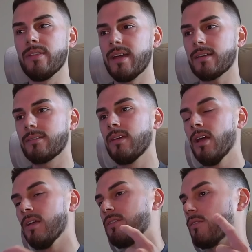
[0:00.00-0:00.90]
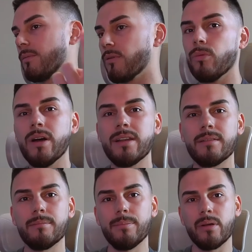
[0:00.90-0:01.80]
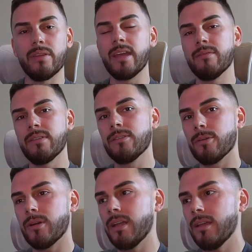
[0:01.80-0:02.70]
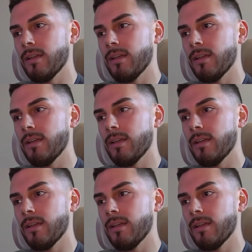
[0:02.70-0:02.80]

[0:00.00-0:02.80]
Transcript: the decks. So number 1, build the inventory.